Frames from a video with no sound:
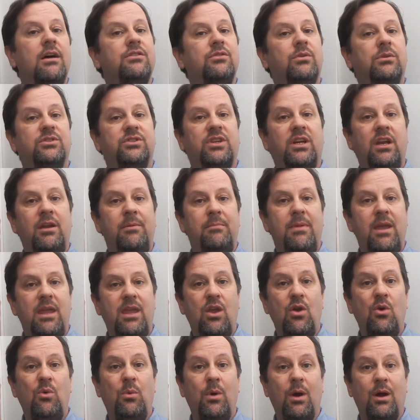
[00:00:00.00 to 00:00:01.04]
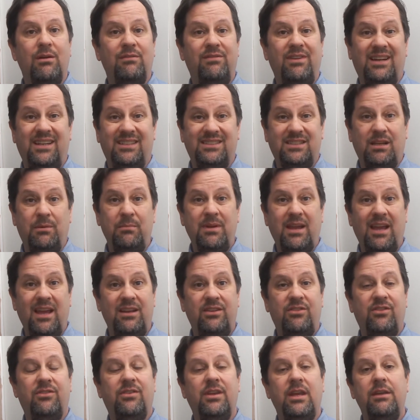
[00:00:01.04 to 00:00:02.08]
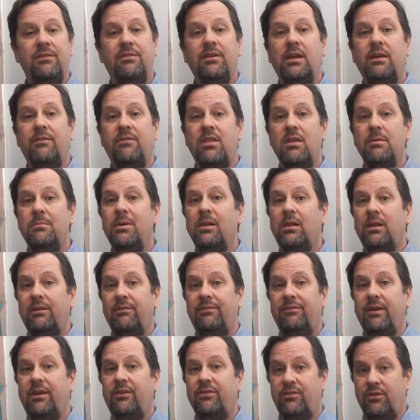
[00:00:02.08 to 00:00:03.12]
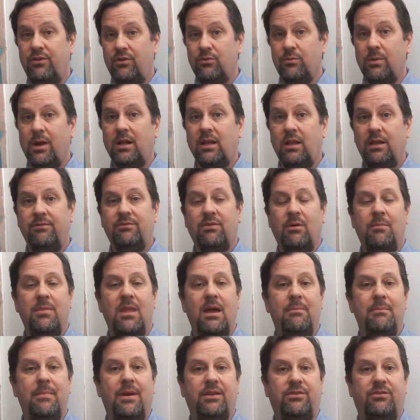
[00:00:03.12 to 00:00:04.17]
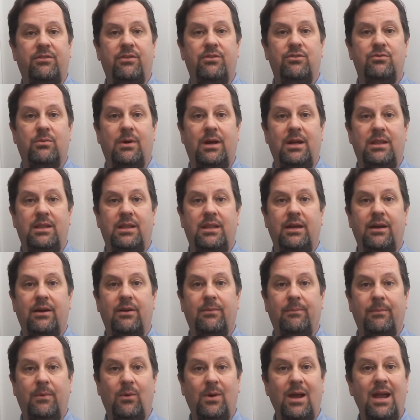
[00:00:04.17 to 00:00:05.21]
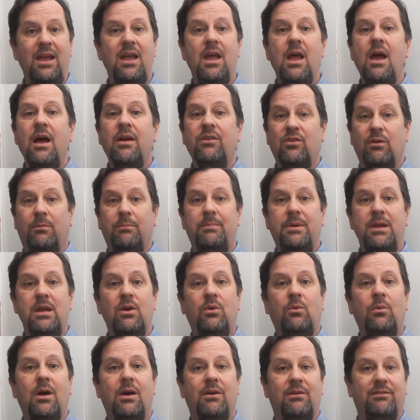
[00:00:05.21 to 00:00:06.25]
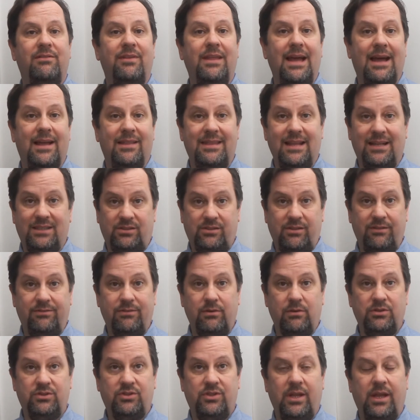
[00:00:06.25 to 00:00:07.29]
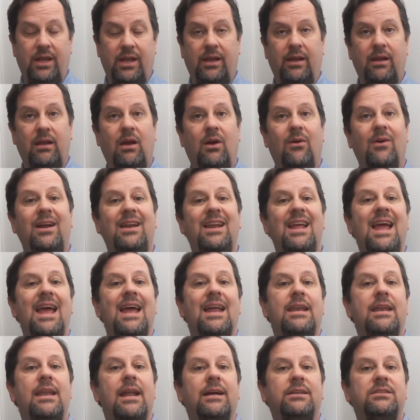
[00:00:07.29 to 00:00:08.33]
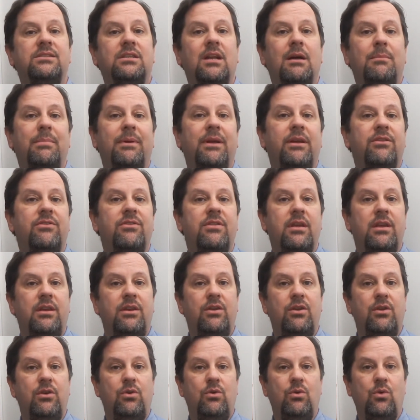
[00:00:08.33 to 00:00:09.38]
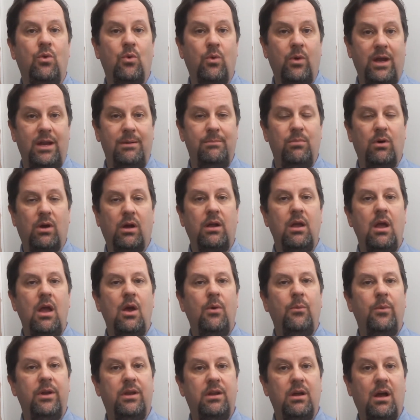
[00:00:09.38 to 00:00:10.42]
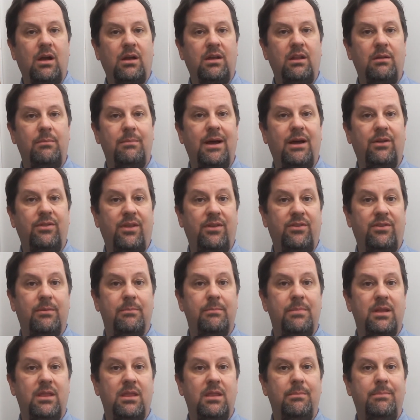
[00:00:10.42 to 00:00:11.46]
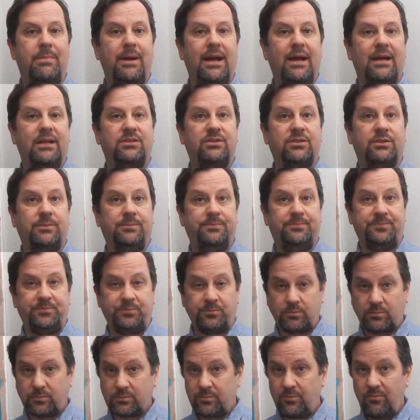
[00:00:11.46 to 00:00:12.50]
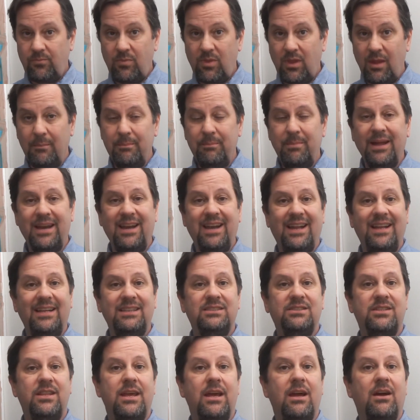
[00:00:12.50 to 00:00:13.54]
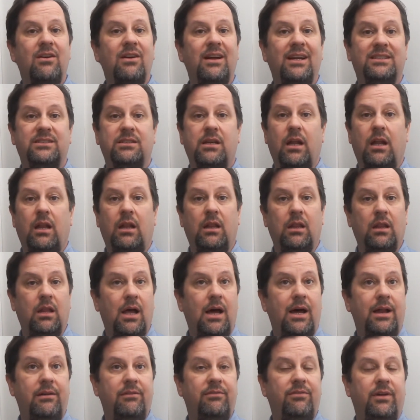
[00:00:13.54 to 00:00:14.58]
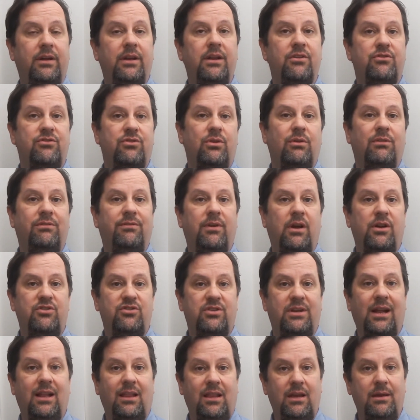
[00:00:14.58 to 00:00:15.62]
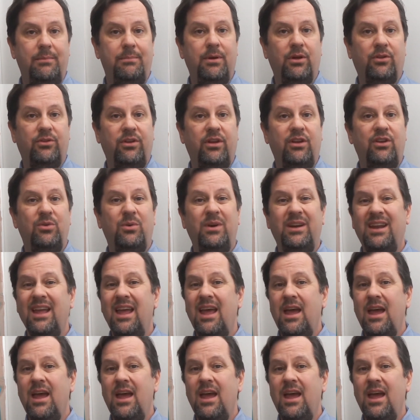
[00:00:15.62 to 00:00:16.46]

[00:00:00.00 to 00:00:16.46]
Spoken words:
So it's going to make you aware of it. In some cases, it even give you the ability to fix it directly from that message right there, okay? So be aware of that. That's the first thing, all right? Next up is the new gradebook. We talked about this a bit in the past, but it is there. It's got a lot of additional functionality built into it.